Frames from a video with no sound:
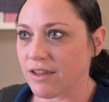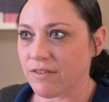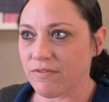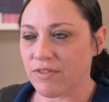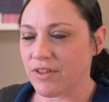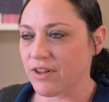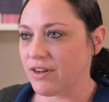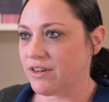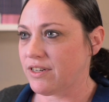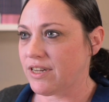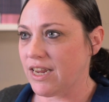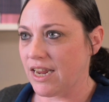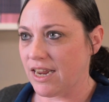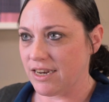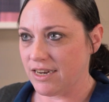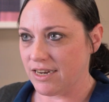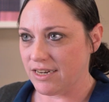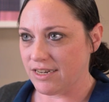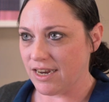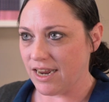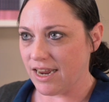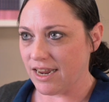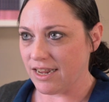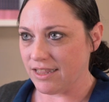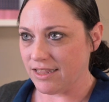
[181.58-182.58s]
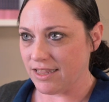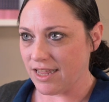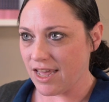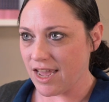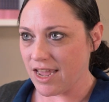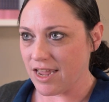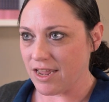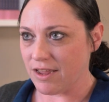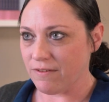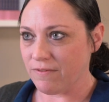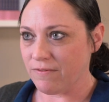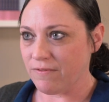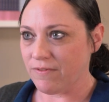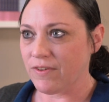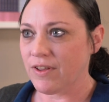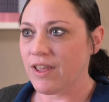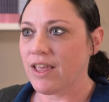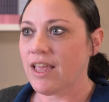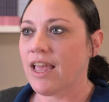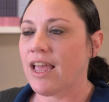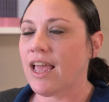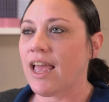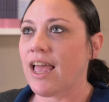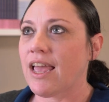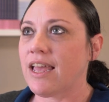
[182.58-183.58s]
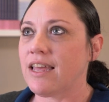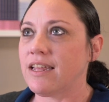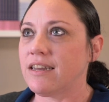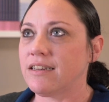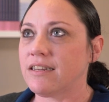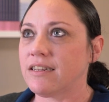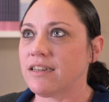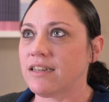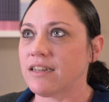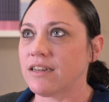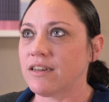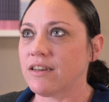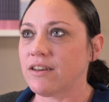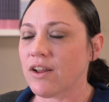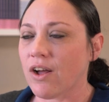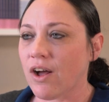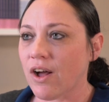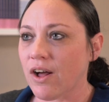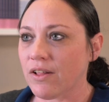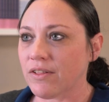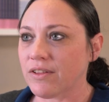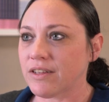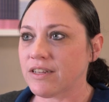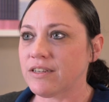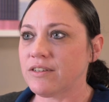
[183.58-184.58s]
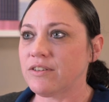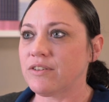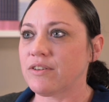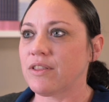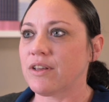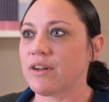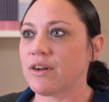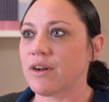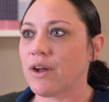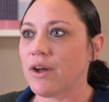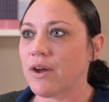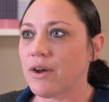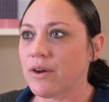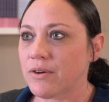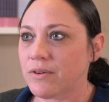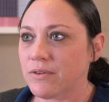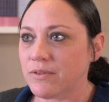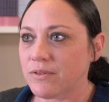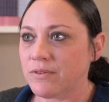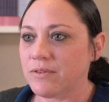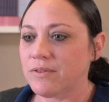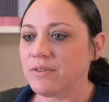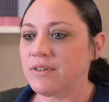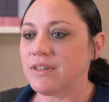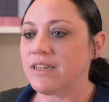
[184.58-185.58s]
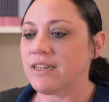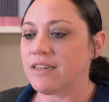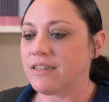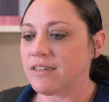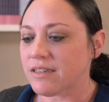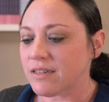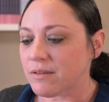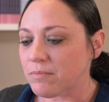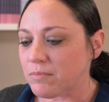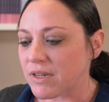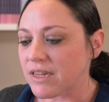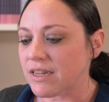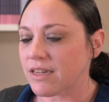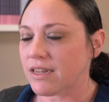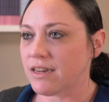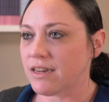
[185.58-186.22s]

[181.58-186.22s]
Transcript: of their day-to-day life and acknowledge their own intimate